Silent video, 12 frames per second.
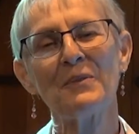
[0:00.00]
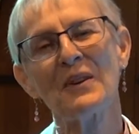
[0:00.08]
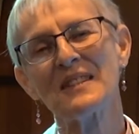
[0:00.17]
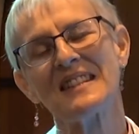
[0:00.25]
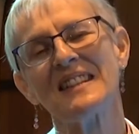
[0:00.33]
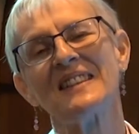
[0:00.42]

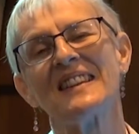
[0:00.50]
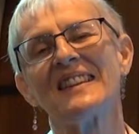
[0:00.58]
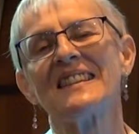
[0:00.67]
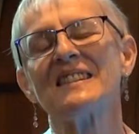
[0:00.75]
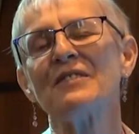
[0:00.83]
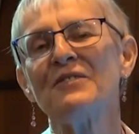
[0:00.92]
what's
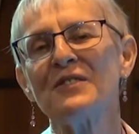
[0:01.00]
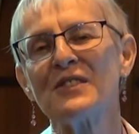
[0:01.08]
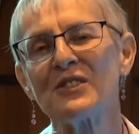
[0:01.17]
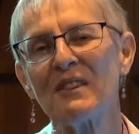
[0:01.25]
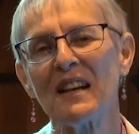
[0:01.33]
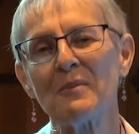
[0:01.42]
the
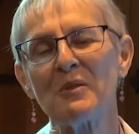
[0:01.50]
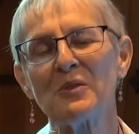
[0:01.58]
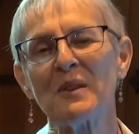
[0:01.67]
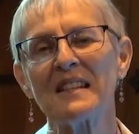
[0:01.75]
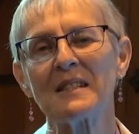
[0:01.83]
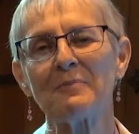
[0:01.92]
difference really
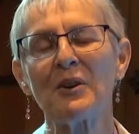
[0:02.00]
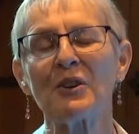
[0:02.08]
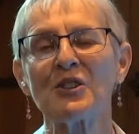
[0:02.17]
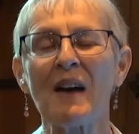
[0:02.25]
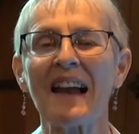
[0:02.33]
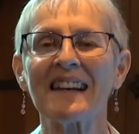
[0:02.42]
between
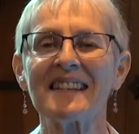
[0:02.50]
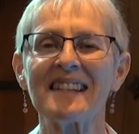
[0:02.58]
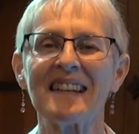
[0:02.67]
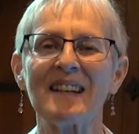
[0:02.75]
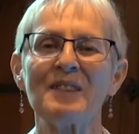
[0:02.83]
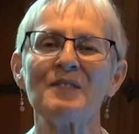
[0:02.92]

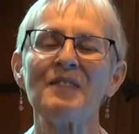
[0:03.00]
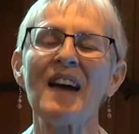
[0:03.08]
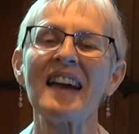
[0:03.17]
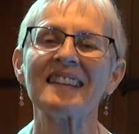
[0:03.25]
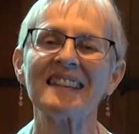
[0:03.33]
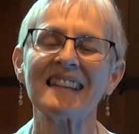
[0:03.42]
spirituality and
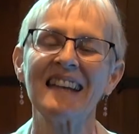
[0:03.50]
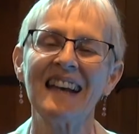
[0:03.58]
faith?